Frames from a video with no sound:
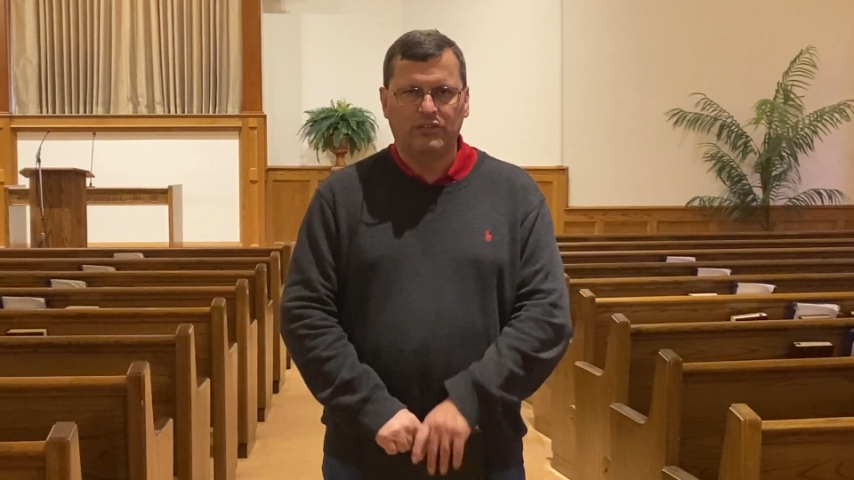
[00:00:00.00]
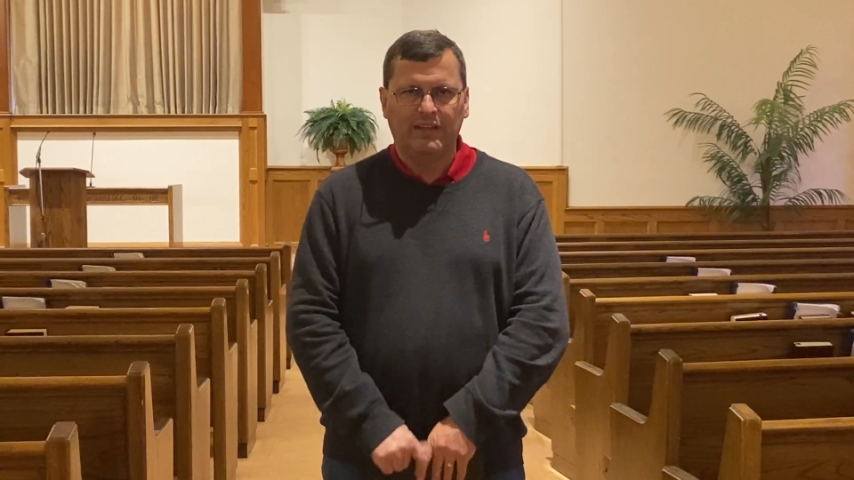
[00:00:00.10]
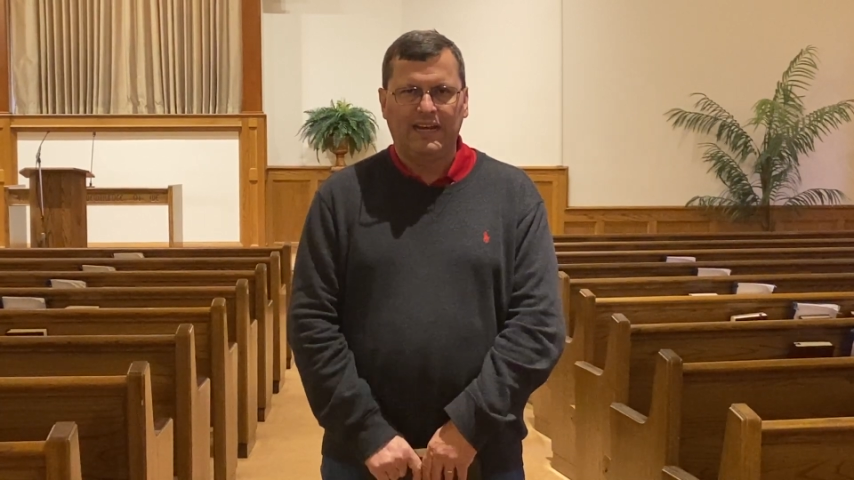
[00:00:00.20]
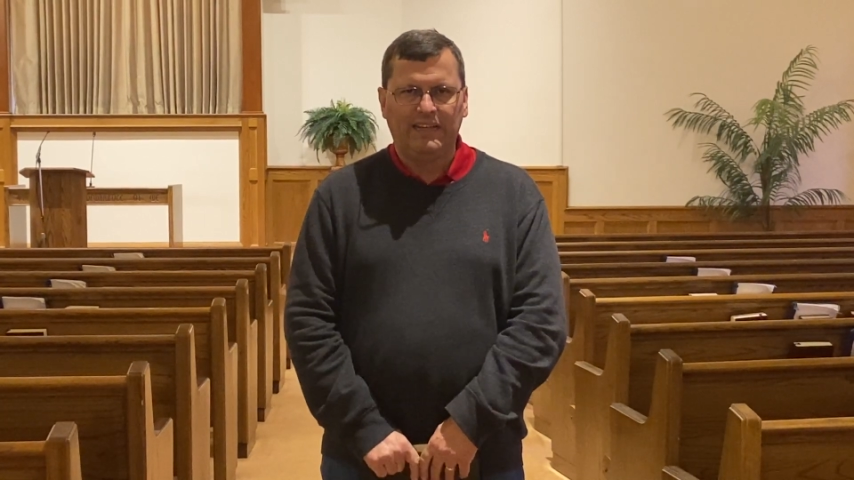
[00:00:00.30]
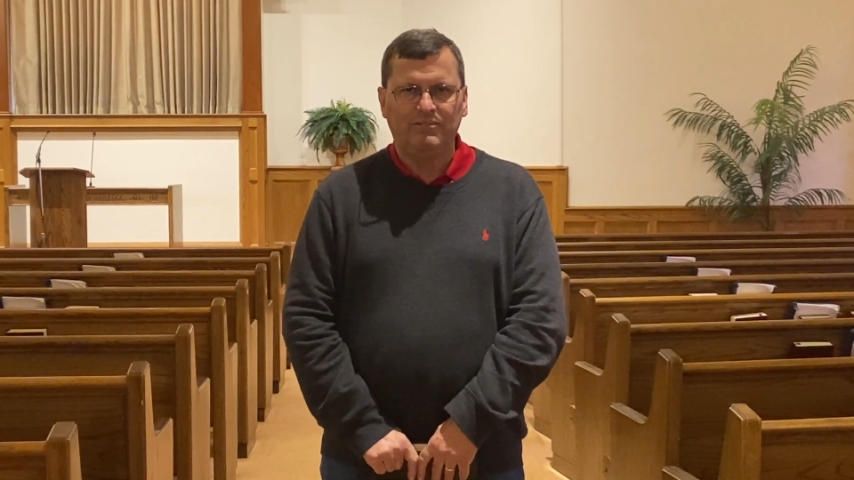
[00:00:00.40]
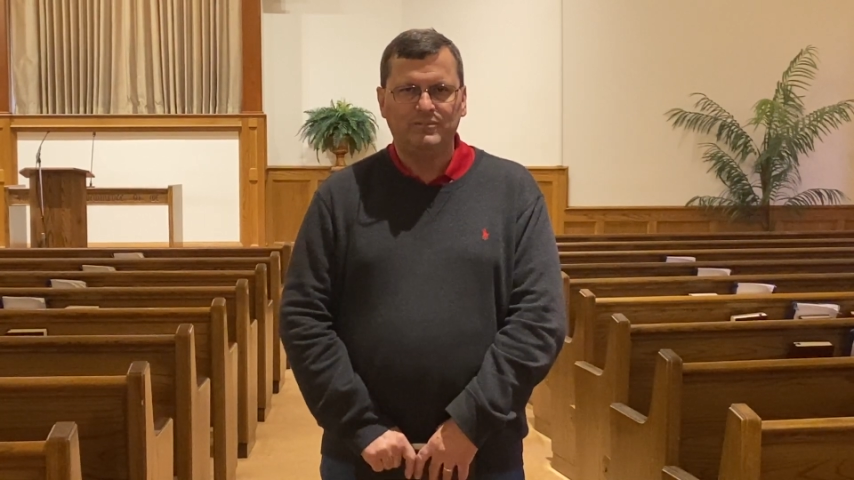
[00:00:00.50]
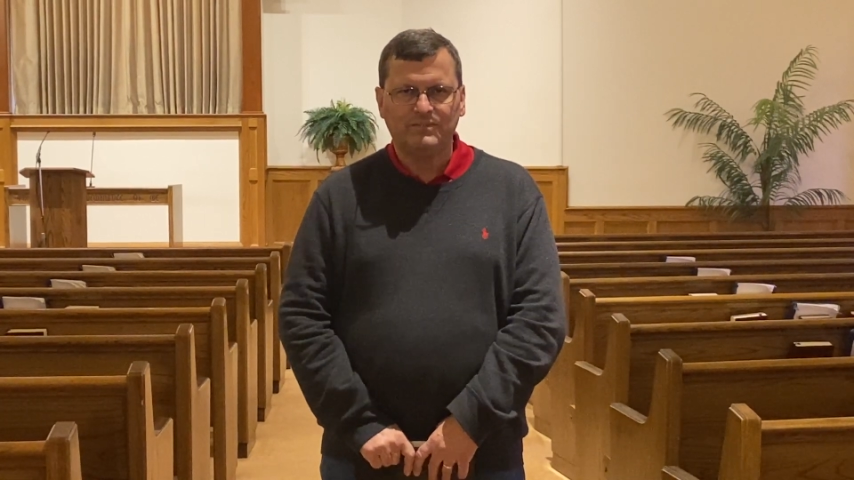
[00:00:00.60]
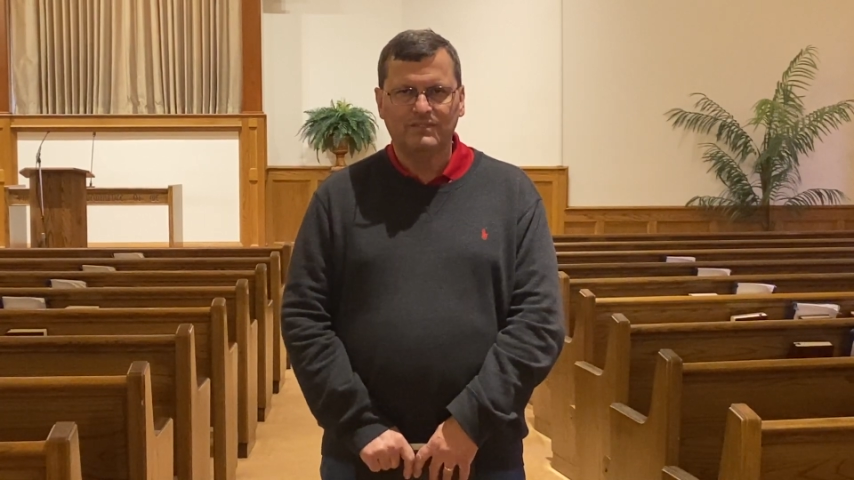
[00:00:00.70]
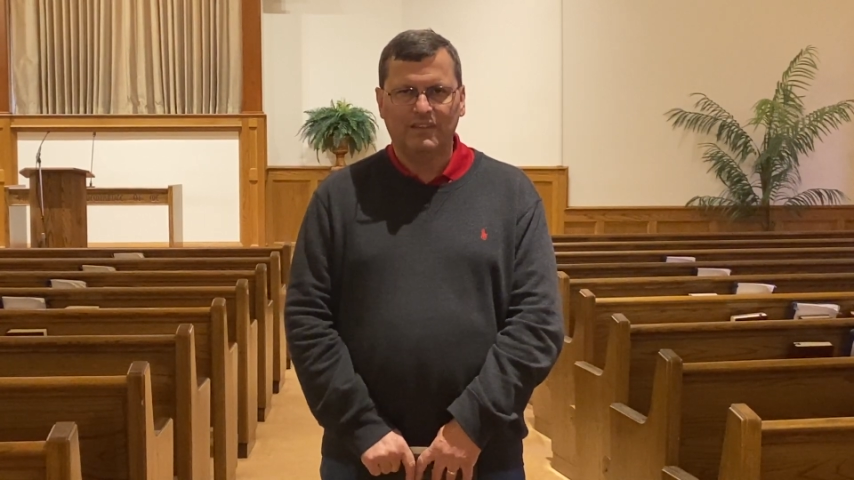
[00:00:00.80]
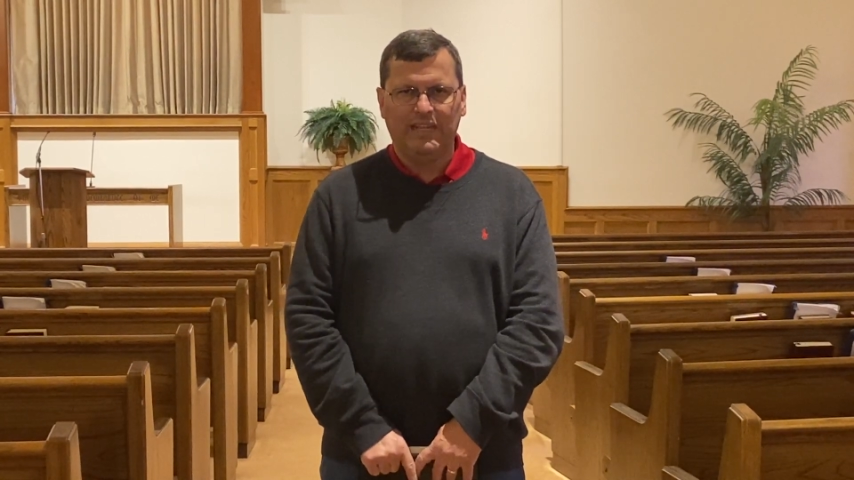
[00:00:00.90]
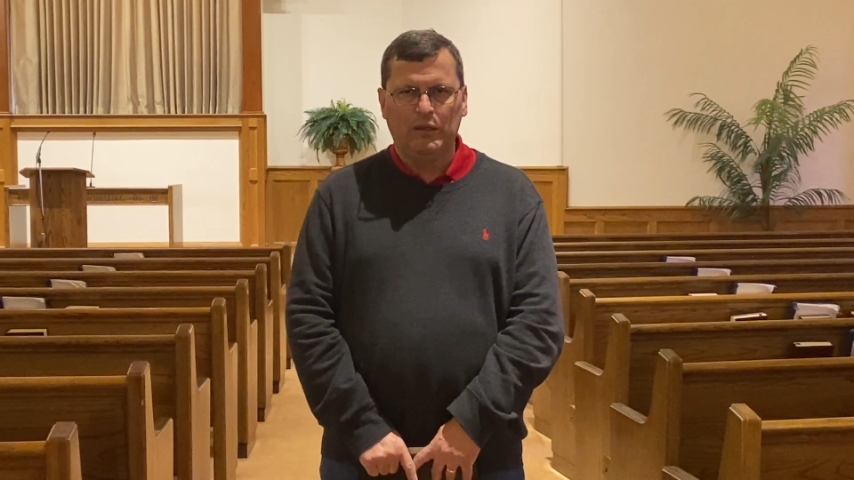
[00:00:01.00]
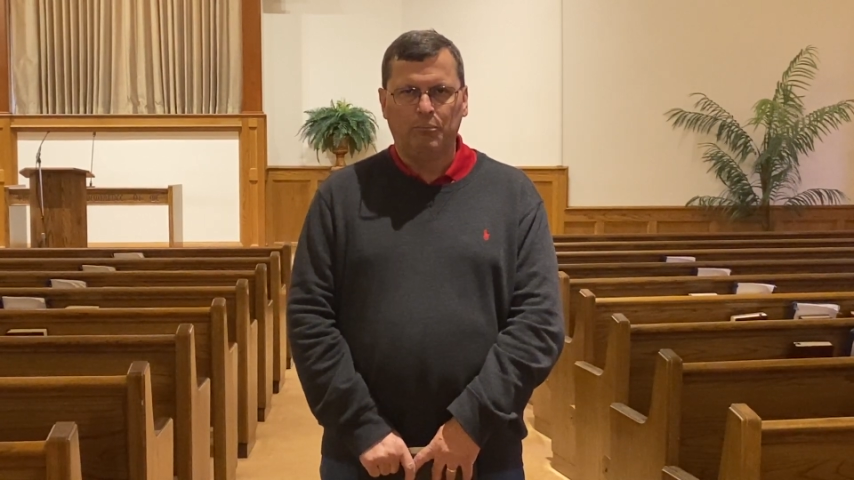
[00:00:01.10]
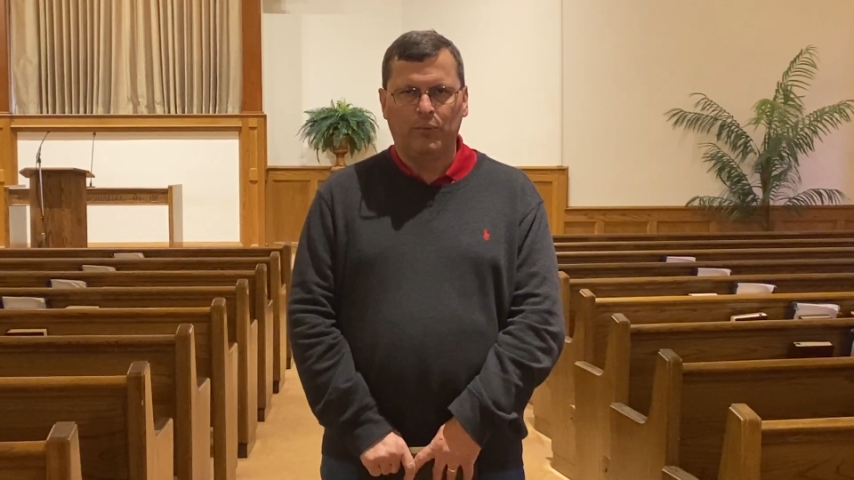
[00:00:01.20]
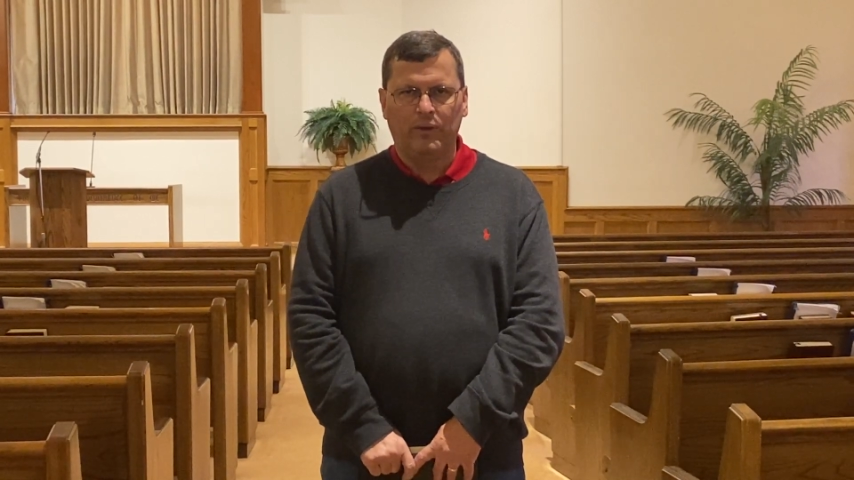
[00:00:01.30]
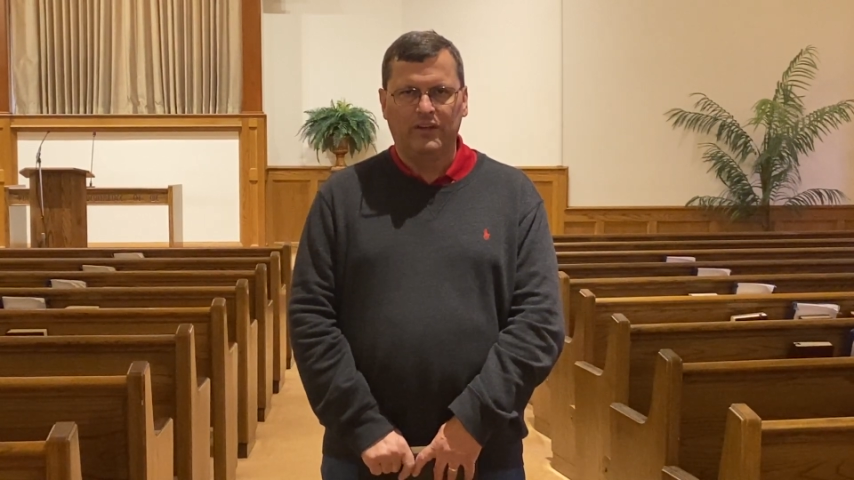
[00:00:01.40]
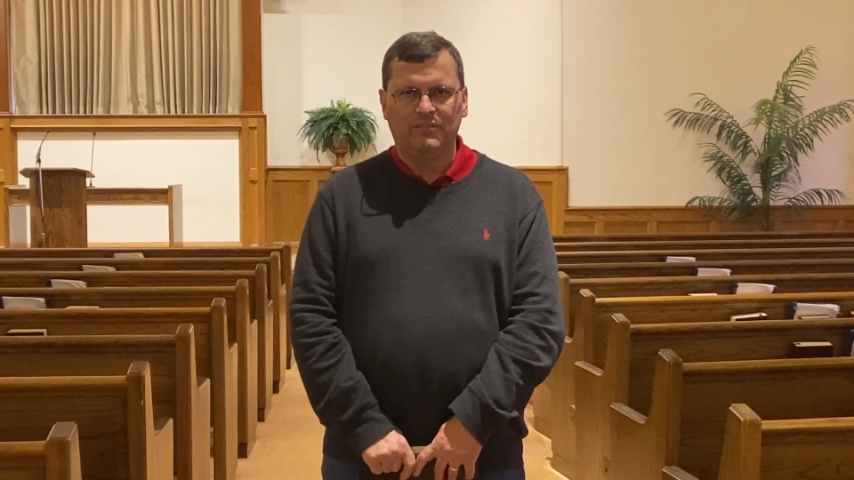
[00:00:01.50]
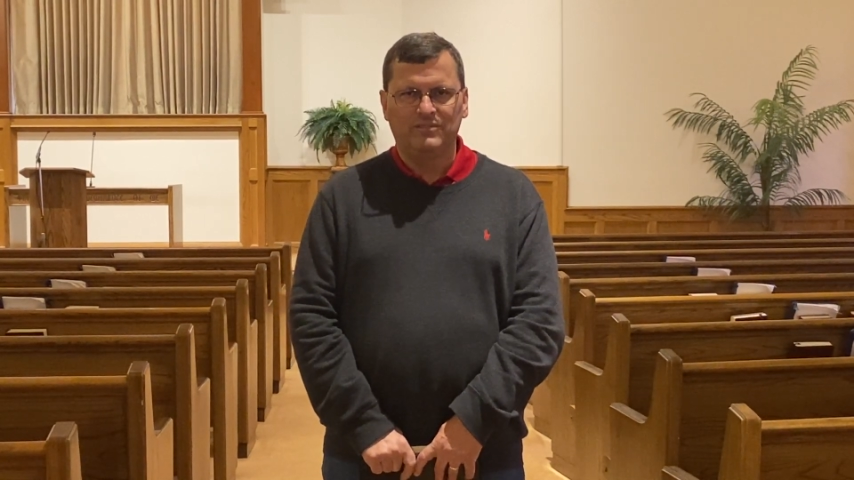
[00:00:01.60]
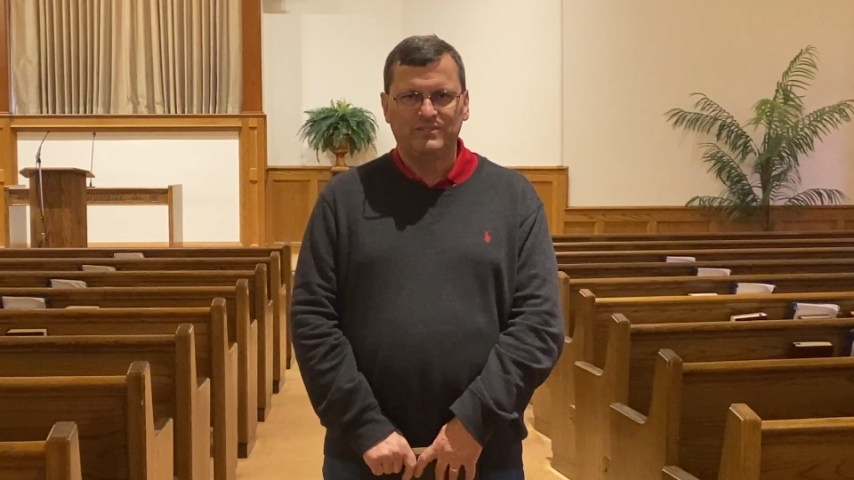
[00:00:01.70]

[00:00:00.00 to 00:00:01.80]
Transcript: tonight in prayer.